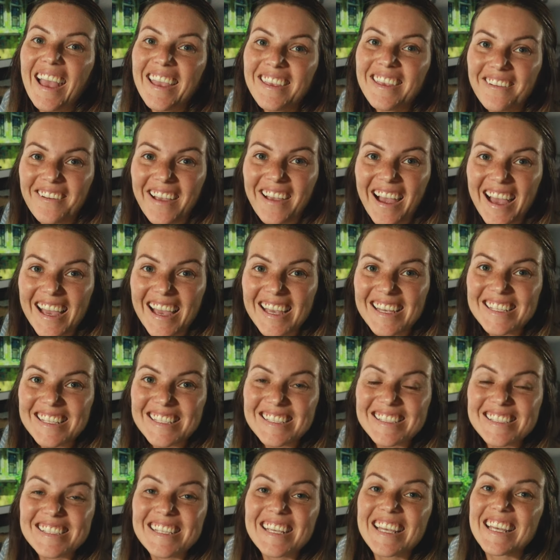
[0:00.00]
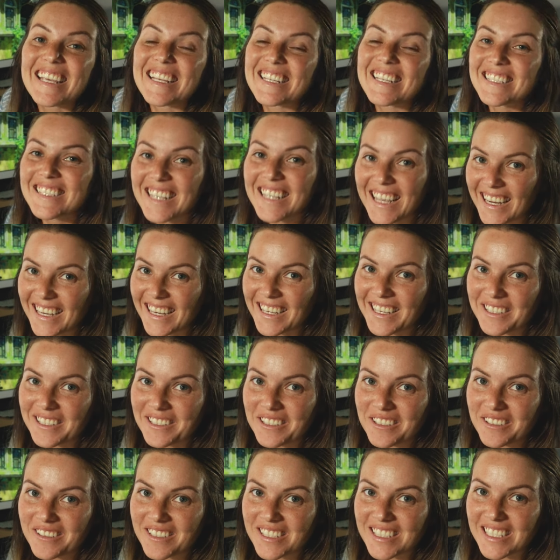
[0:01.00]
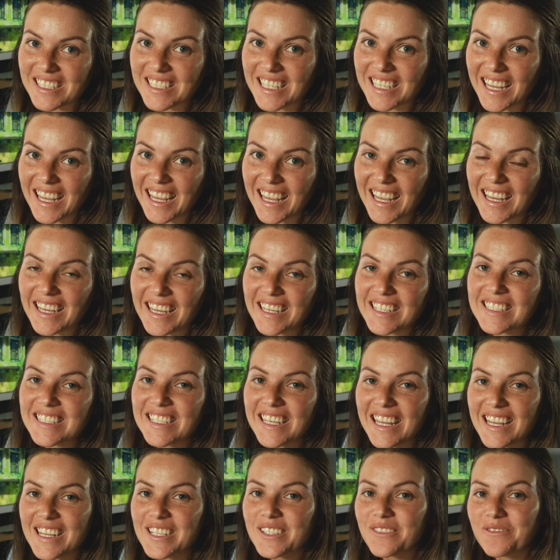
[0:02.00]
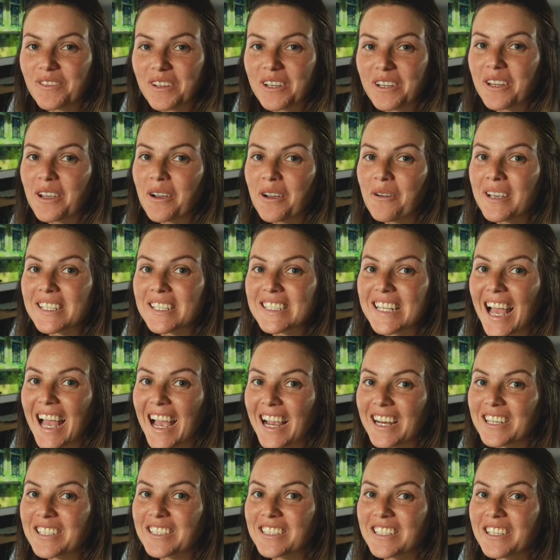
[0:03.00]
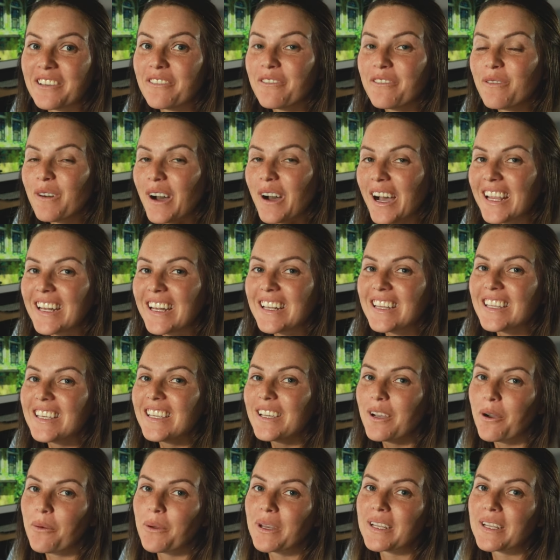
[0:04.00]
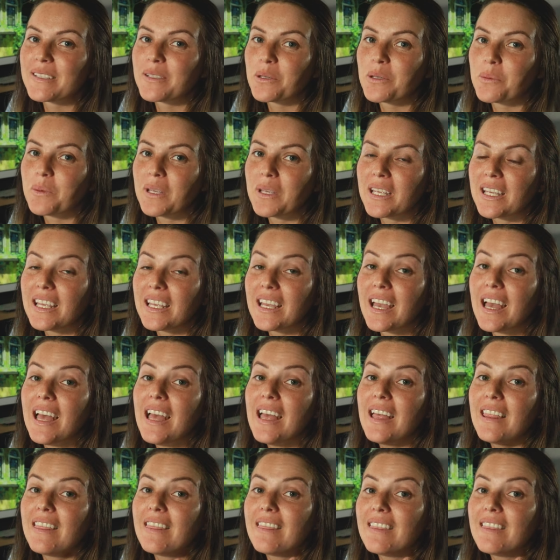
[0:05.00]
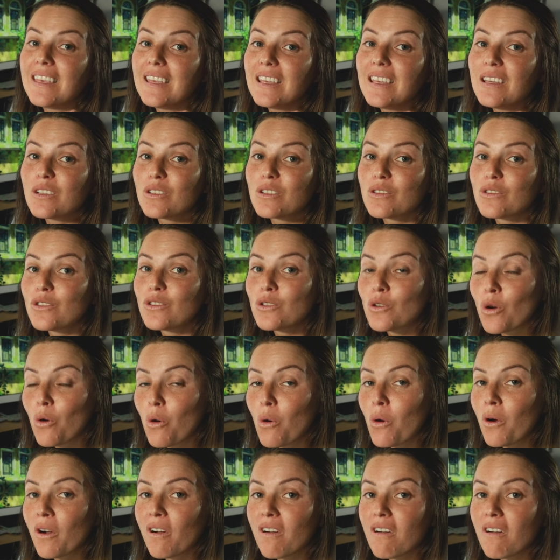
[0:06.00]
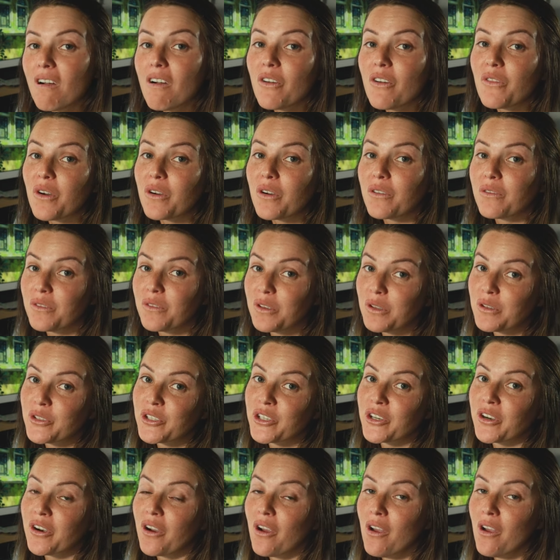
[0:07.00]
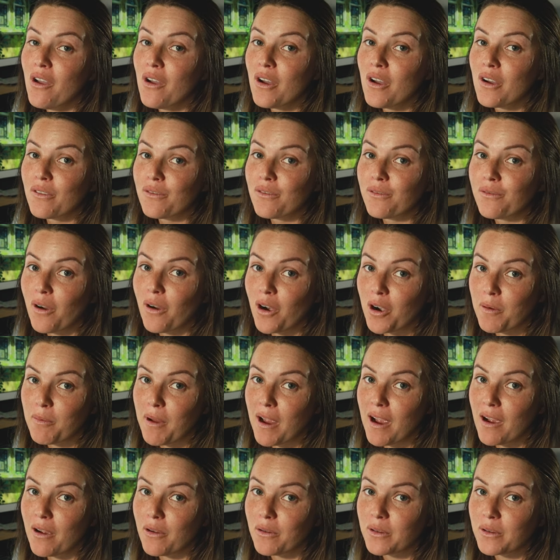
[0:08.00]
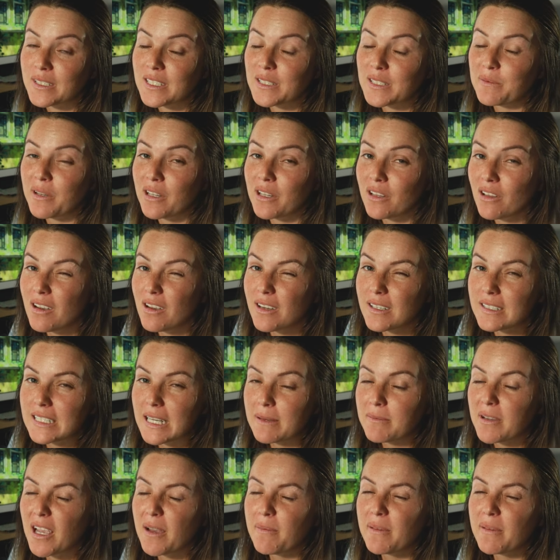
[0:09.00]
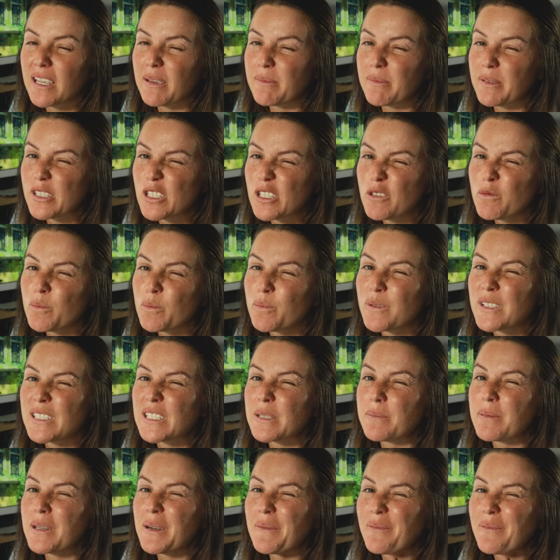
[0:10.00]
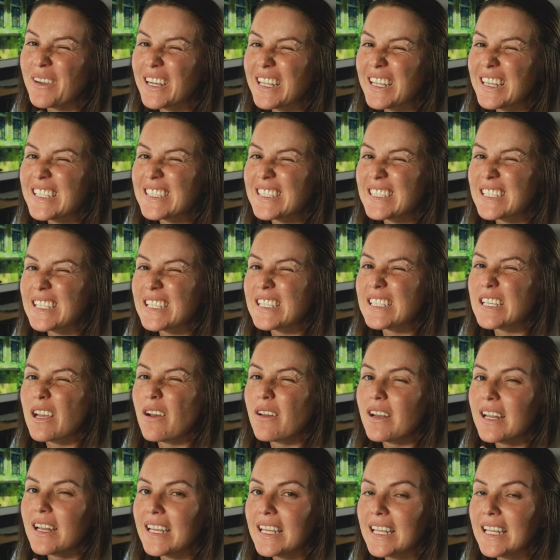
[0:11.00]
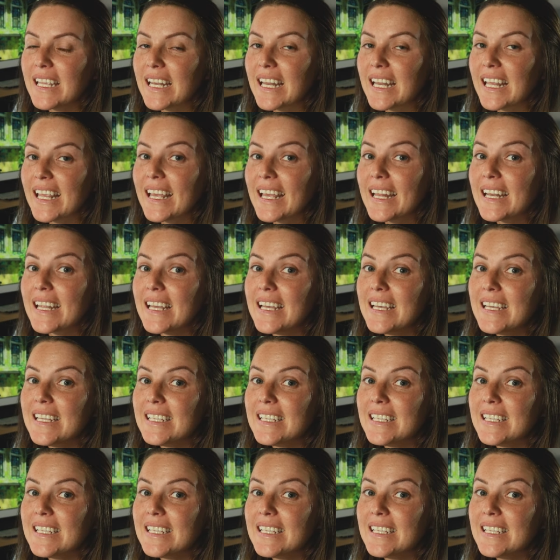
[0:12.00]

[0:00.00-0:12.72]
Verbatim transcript: you guys! Exciting news today. Today's video is actually finally going to be the tour of our future farmhouse. It's been a long time coming. I've been super busy, but I'm finally sitting down and getting it